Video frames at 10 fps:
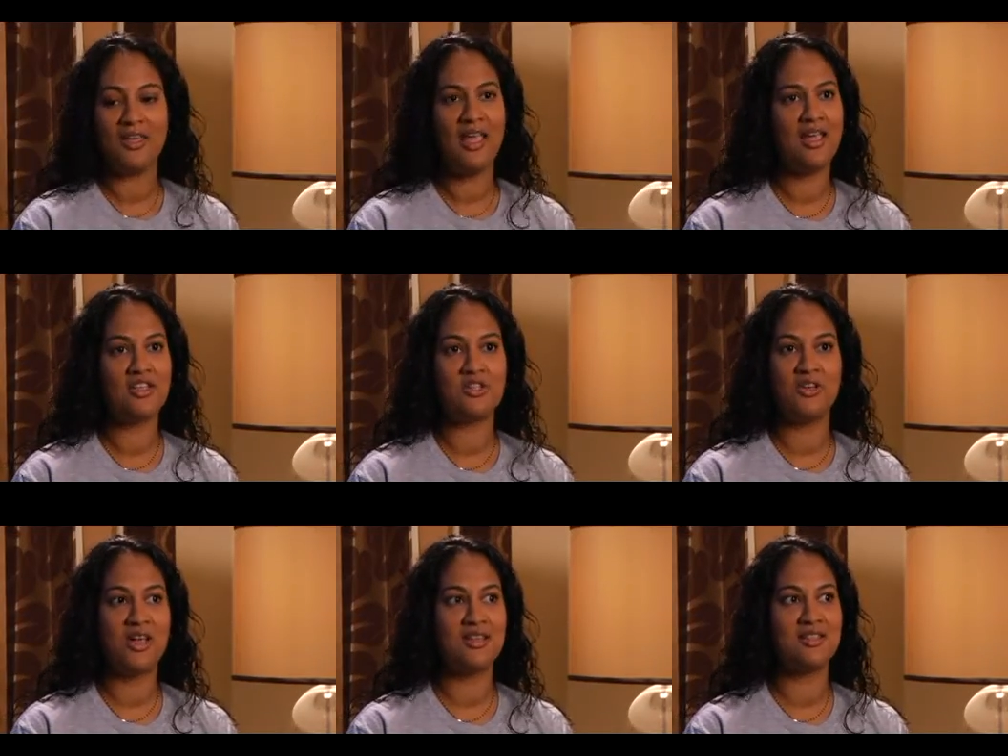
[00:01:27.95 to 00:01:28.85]

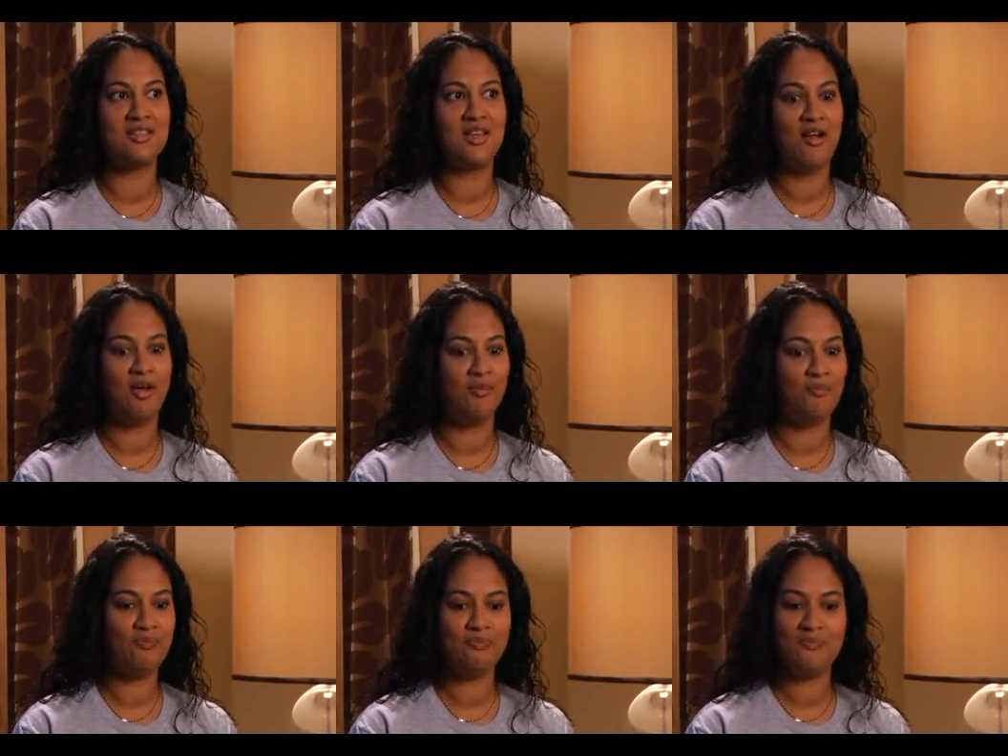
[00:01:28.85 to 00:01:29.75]
cancer has
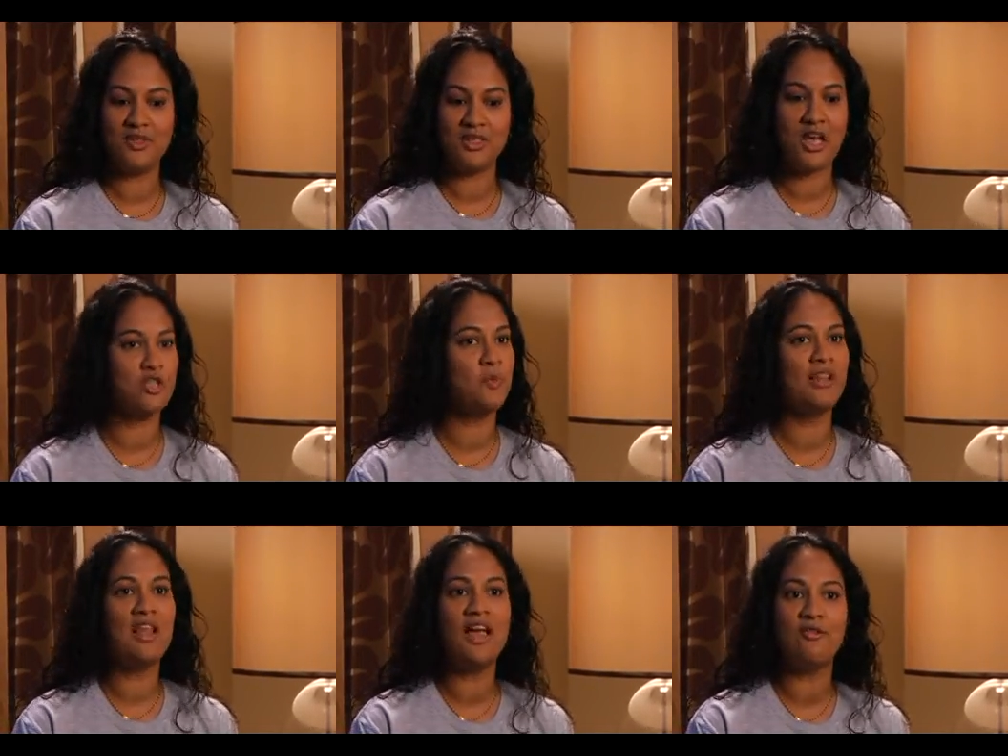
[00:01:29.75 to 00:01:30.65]
touched my
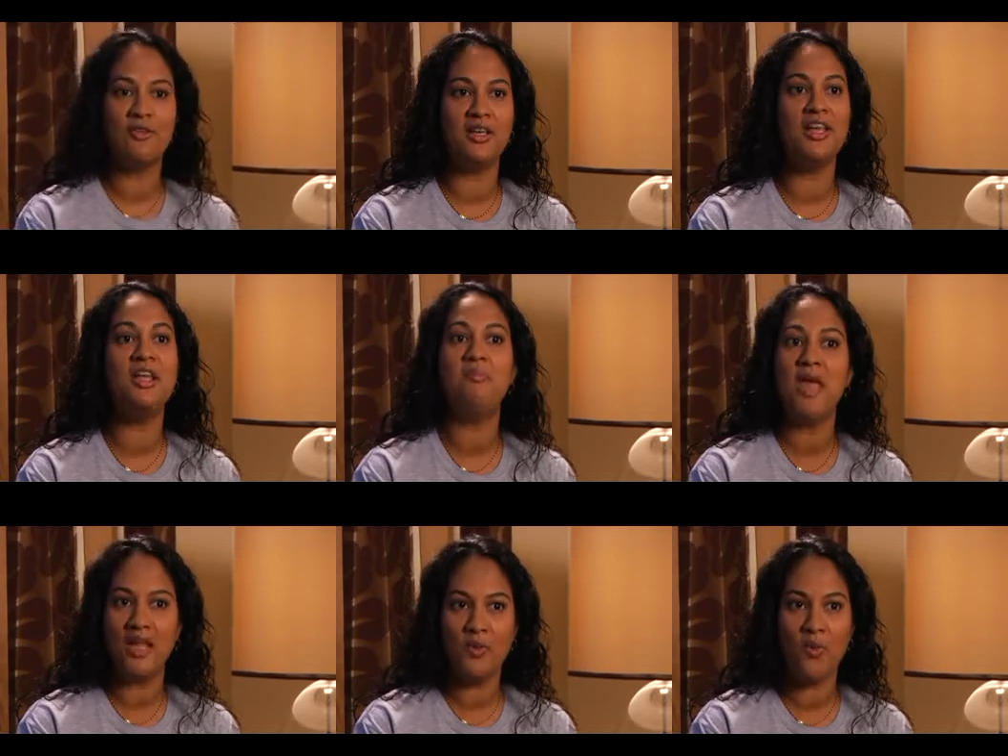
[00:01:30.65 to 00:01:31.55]
life in
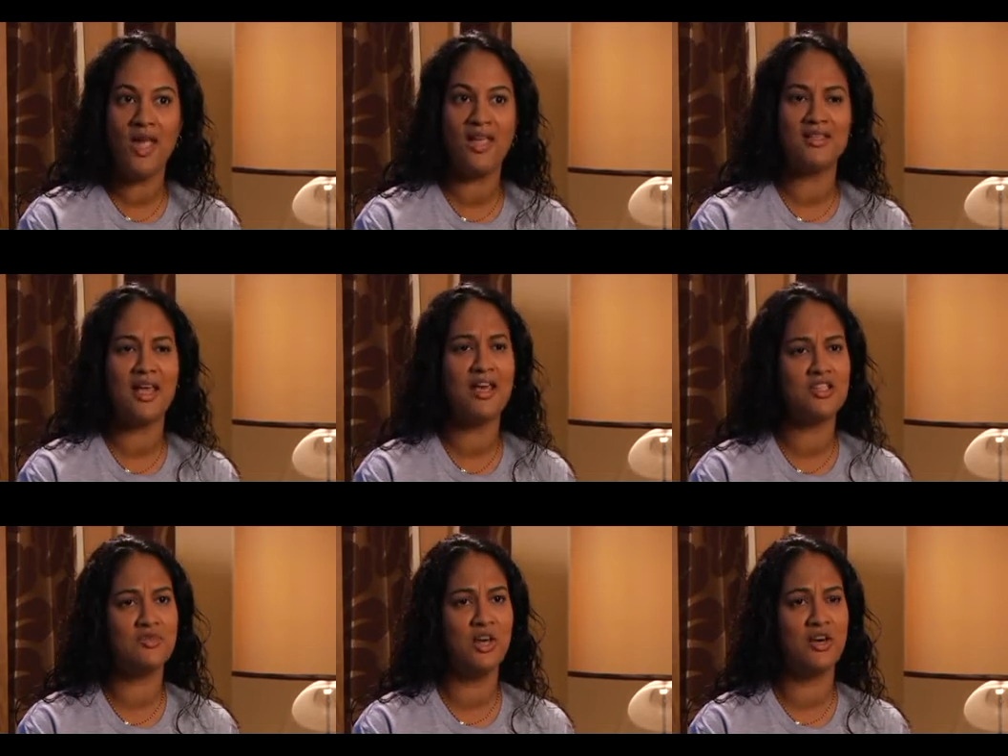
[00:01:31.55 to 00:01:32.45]
many ways, and
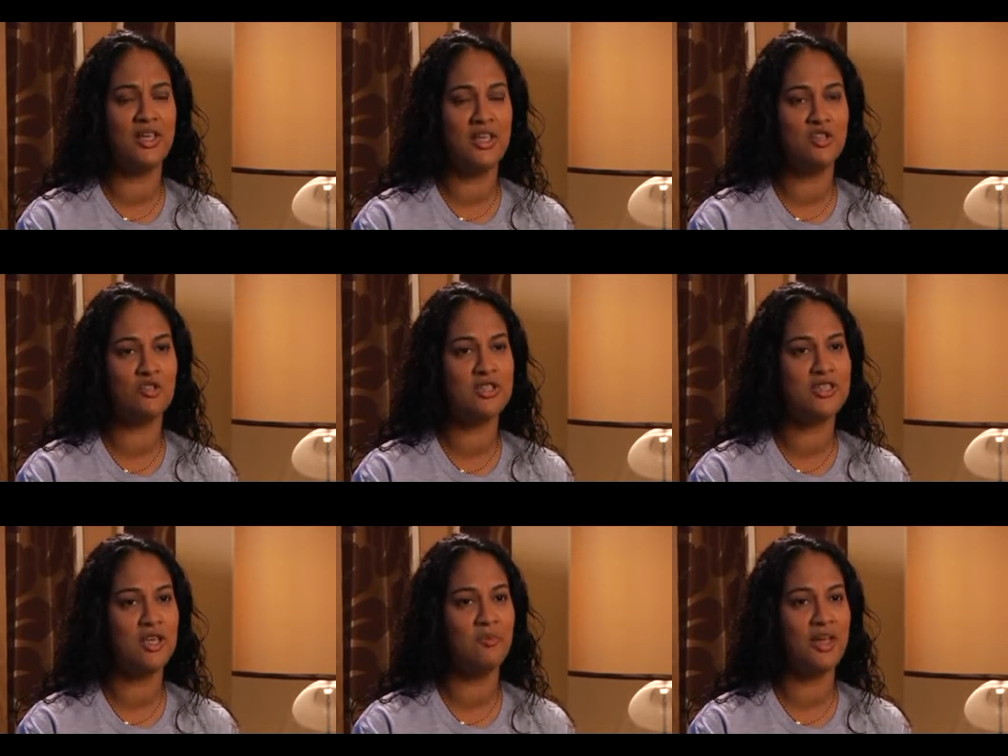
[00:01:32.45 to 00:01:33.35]
it's very
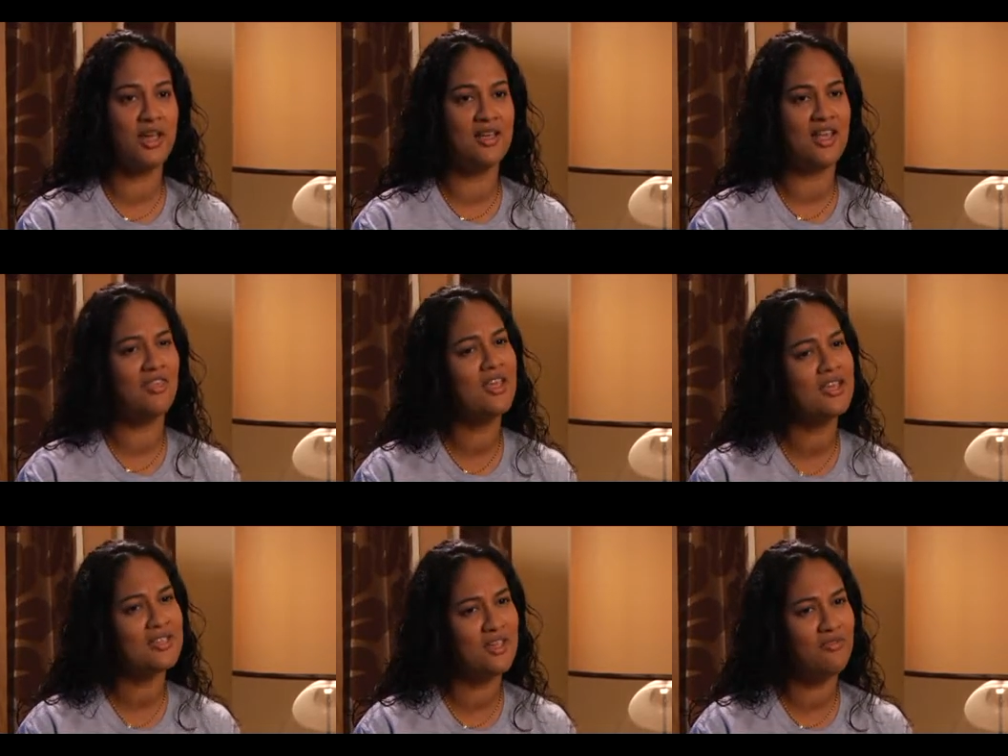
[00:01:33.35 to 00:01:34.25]
interesting because I think
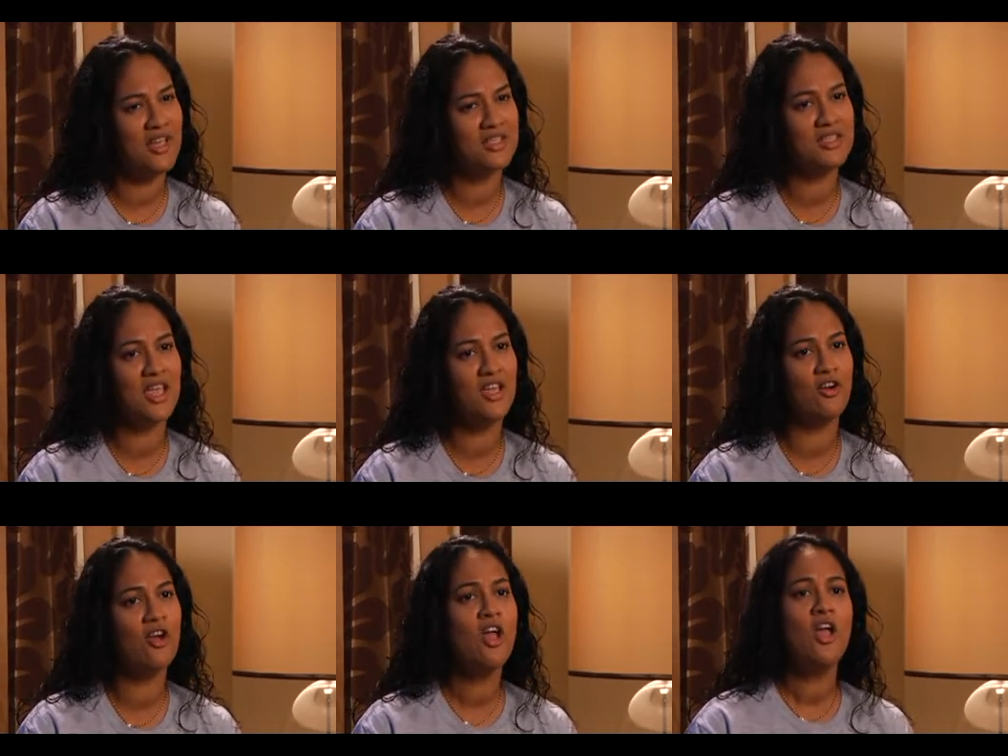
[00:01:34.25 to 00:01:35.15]
as an
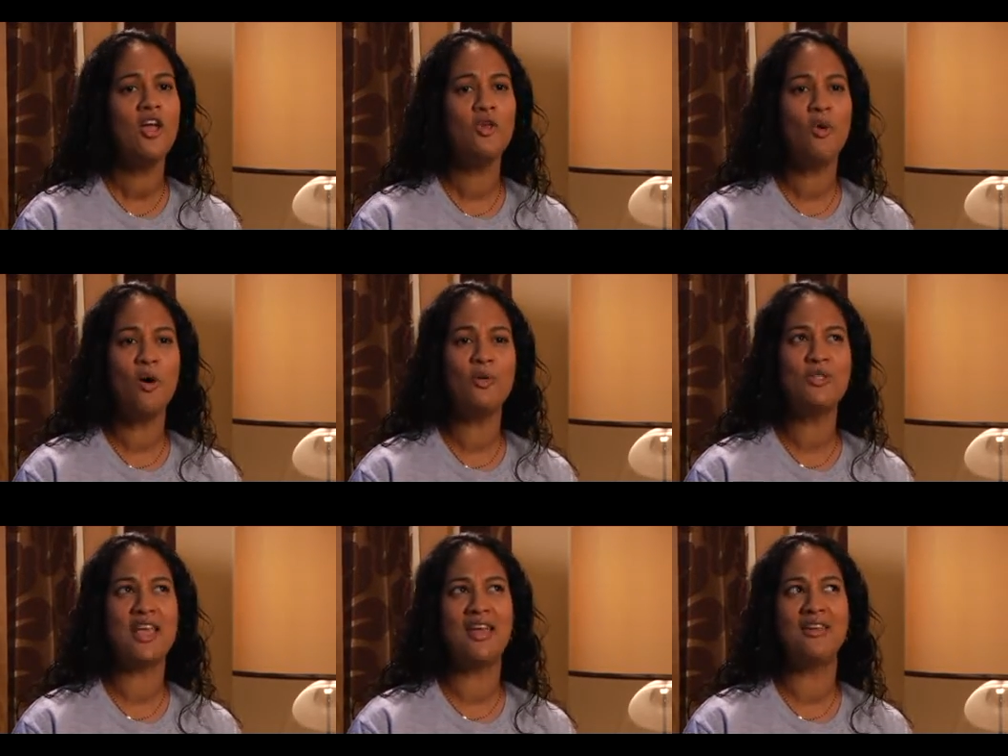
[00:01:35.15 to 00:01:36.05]
investigator you
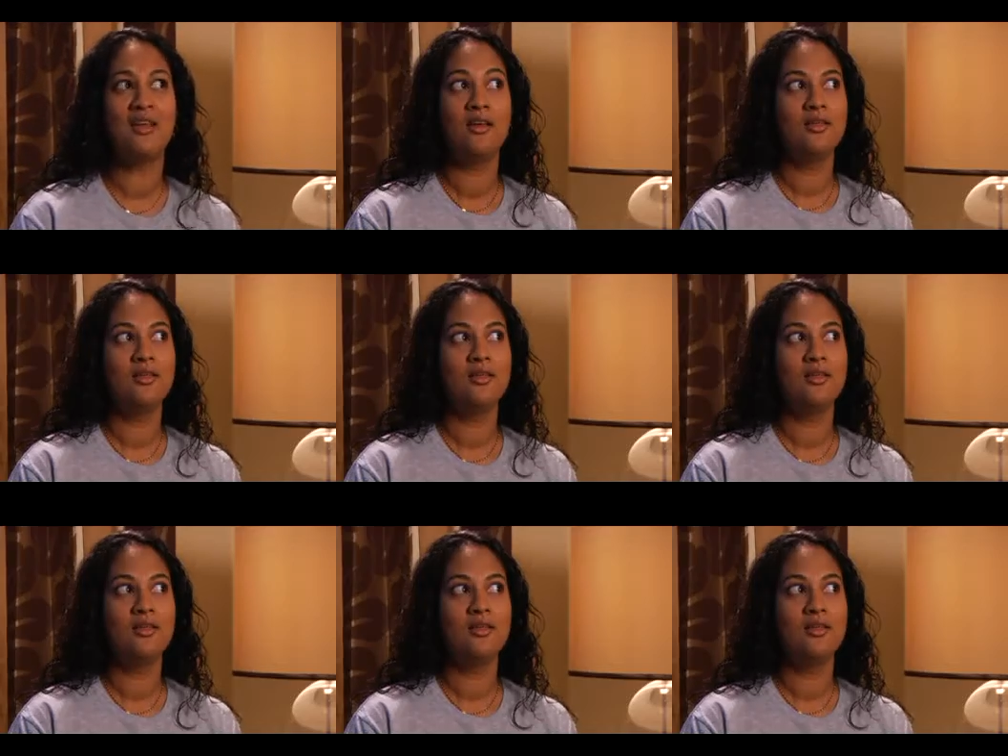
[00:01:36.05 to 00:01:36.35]
almost get